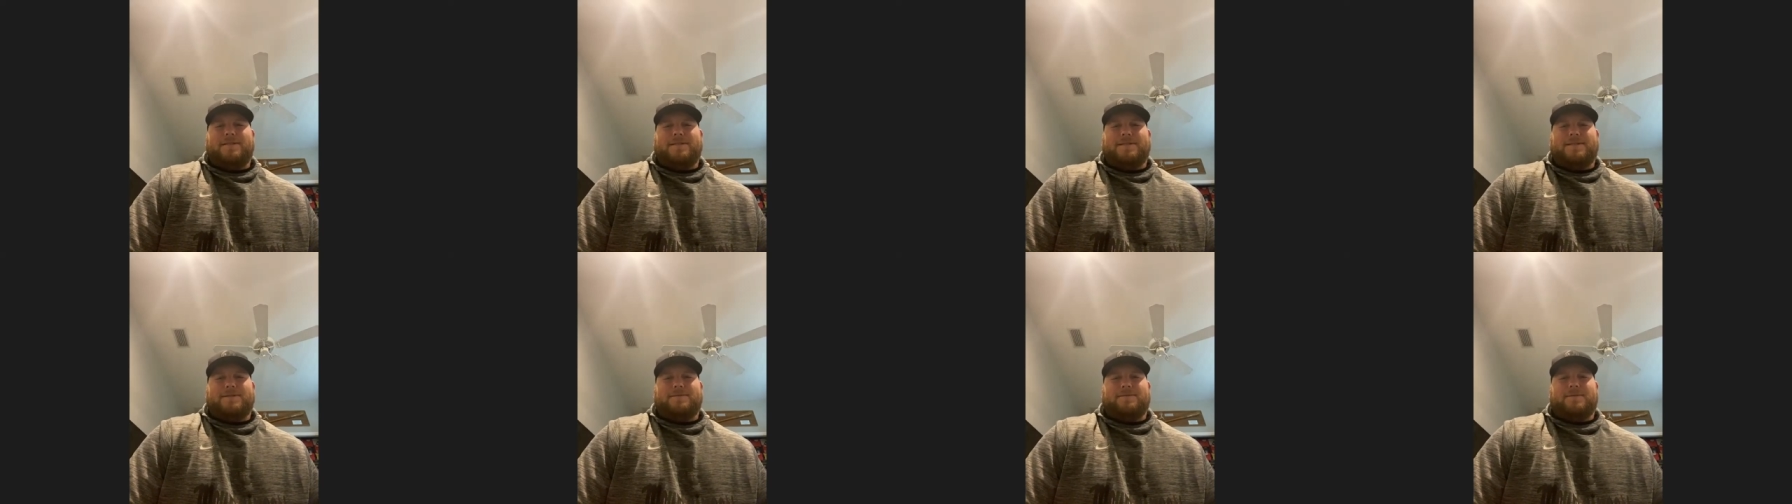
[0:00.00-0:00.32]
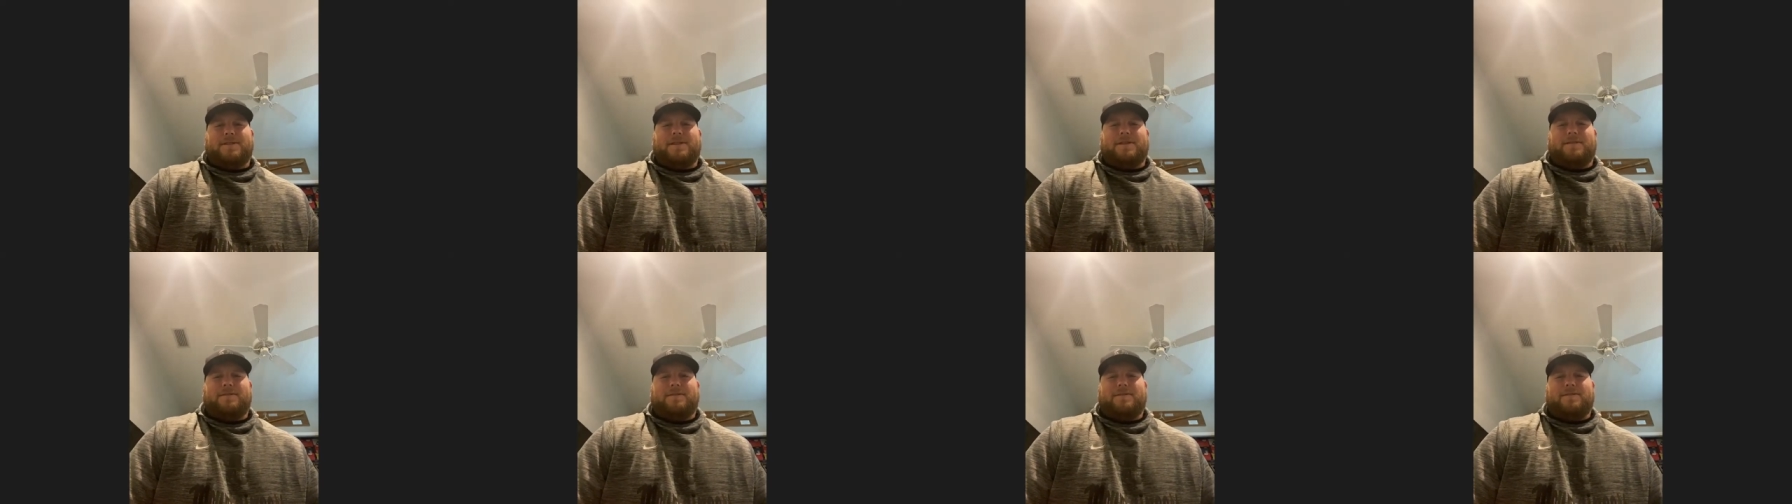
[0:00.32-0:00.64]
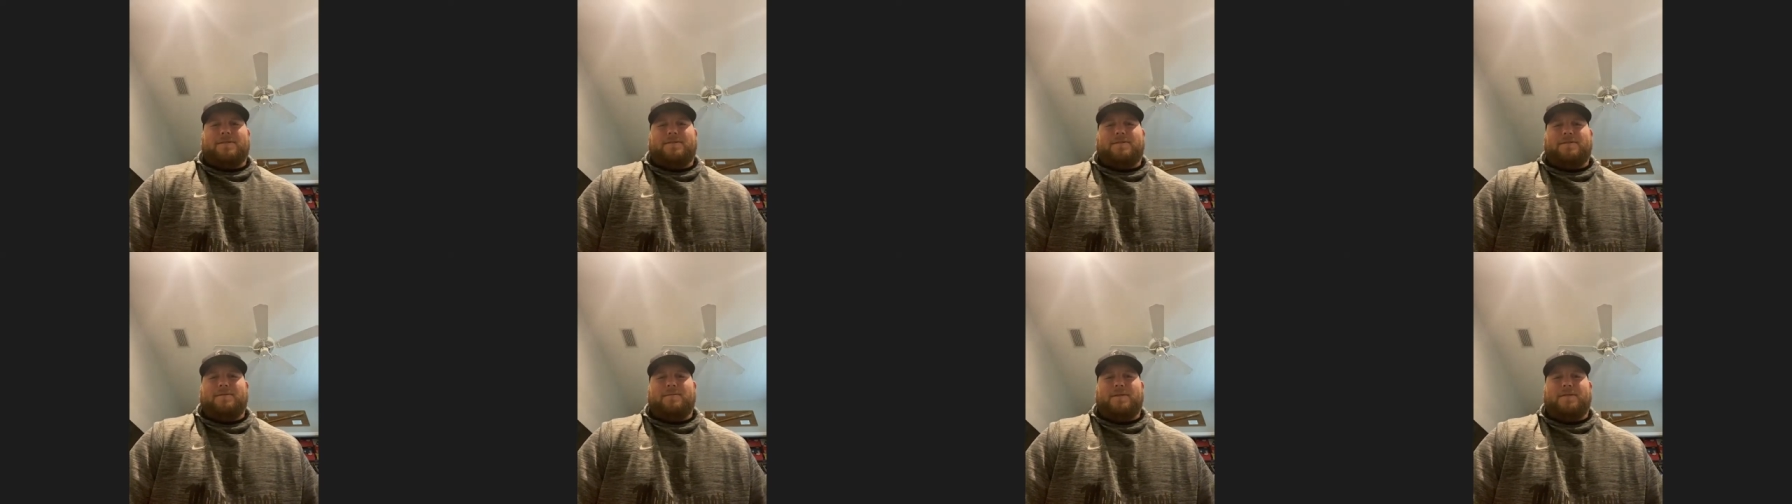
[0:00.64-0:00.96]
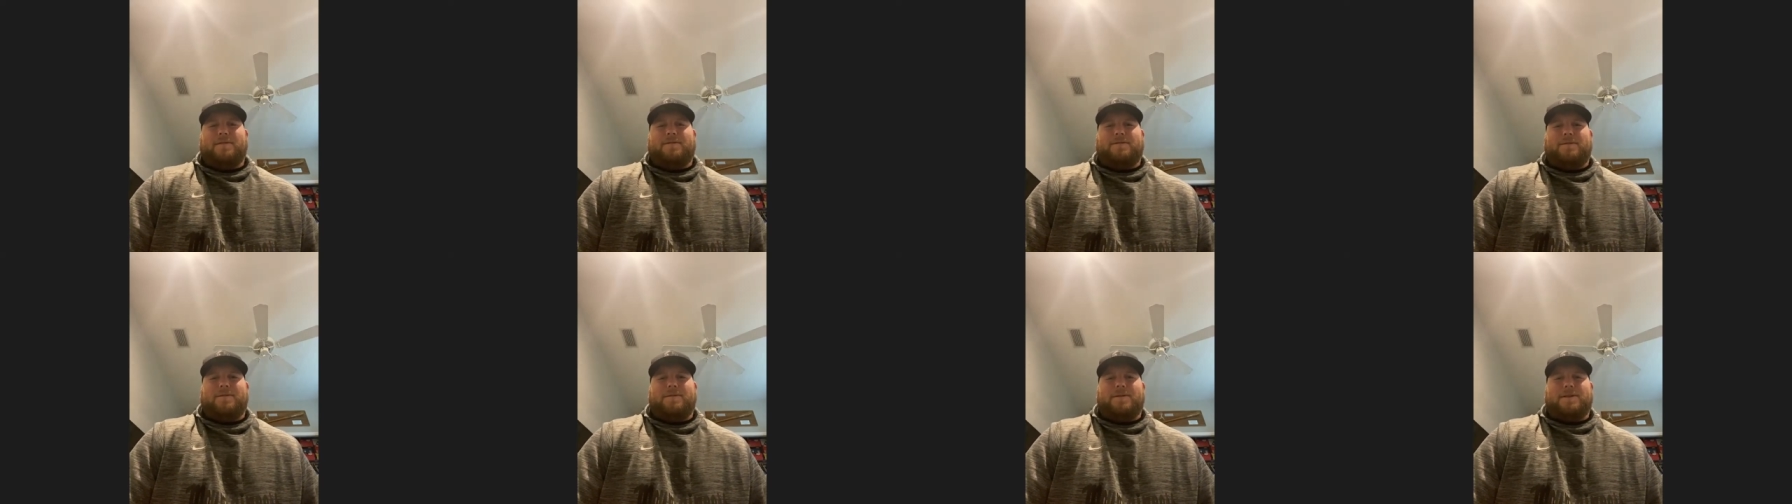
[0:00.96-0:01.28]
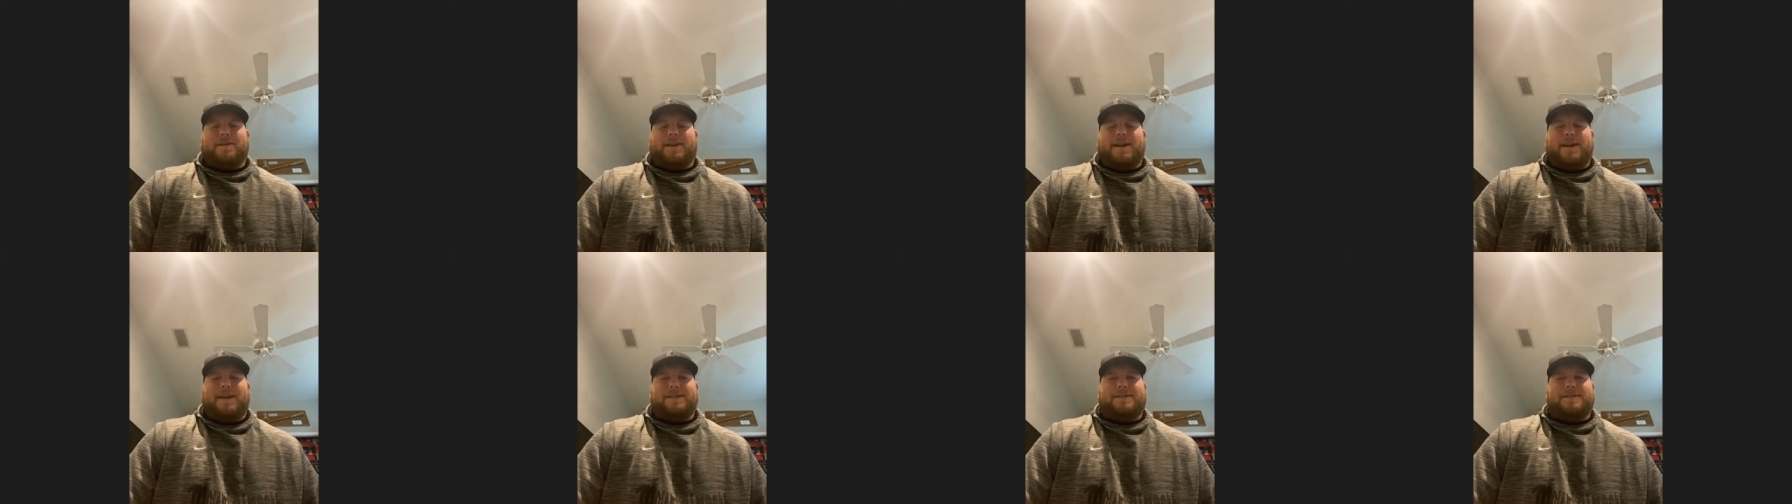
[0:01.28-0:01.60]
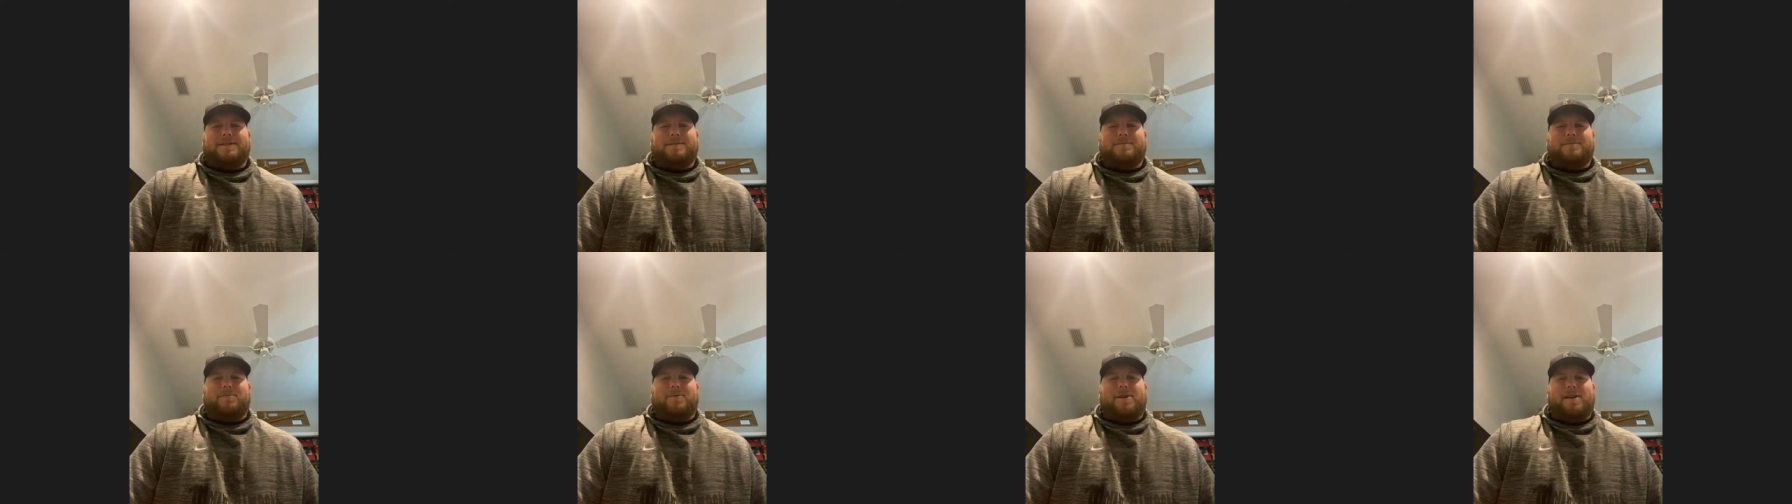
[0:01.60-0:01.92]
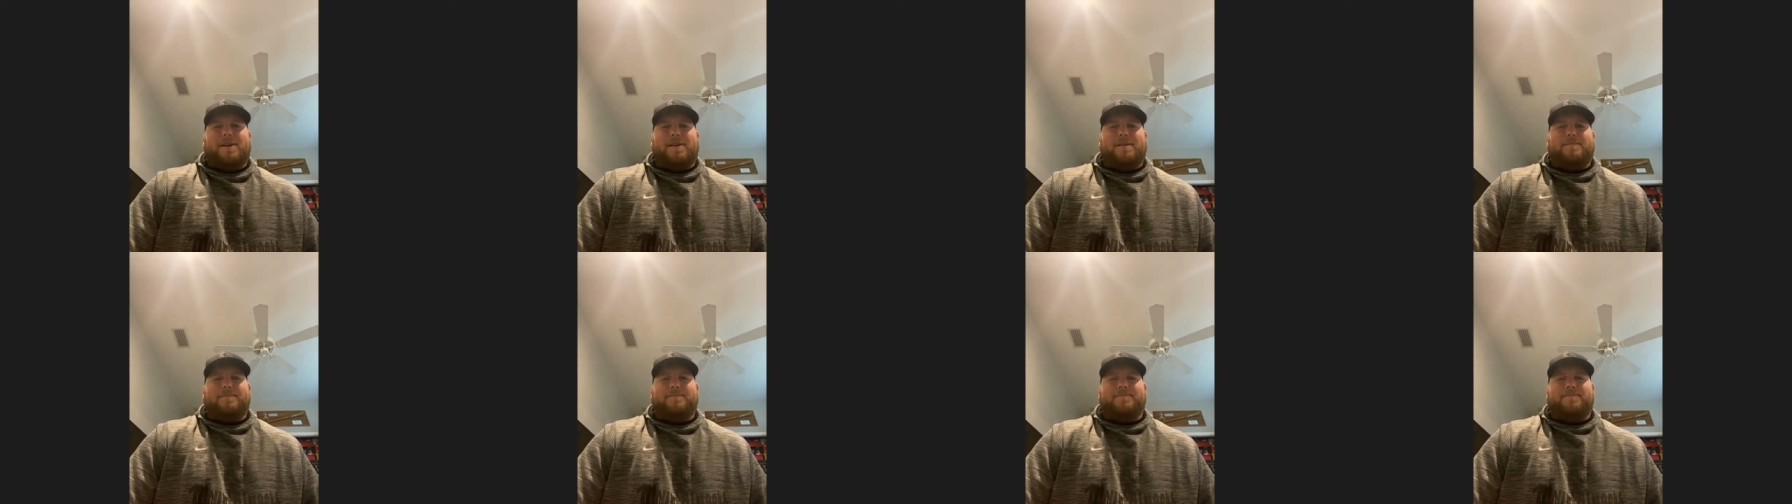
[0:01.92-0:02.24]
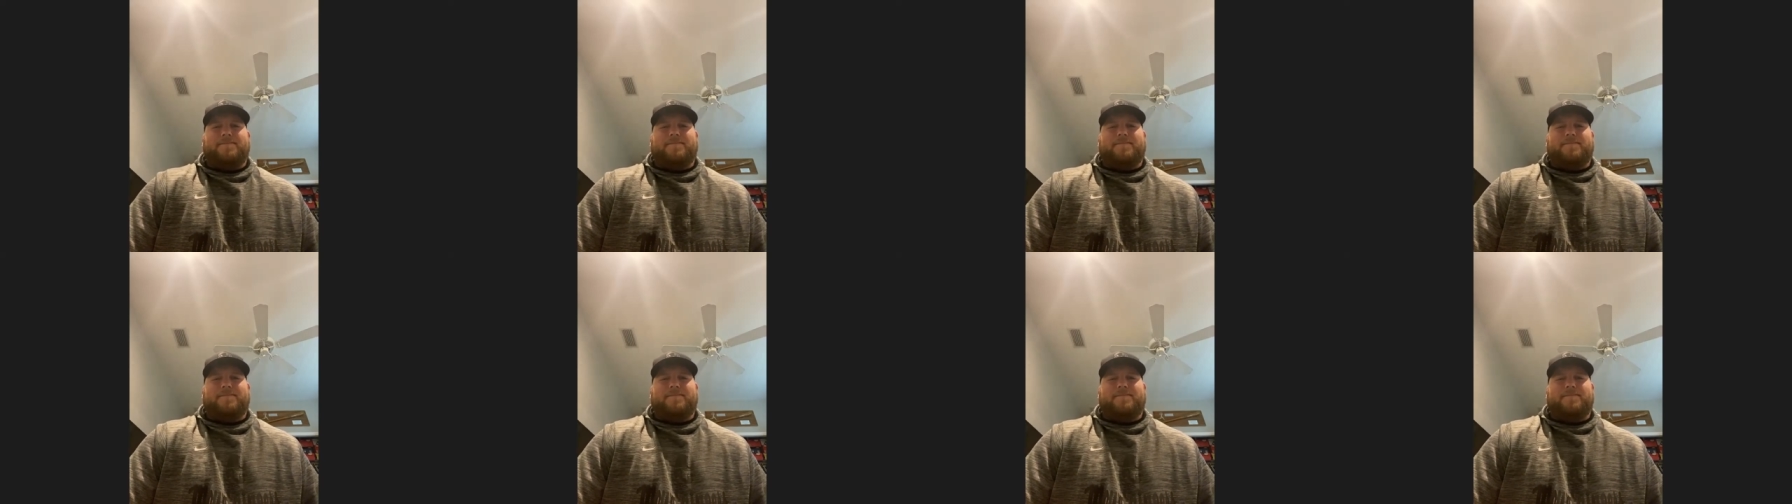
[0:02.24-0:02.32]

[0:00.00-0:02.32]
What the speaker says: is what they recruited me for, gained some weight.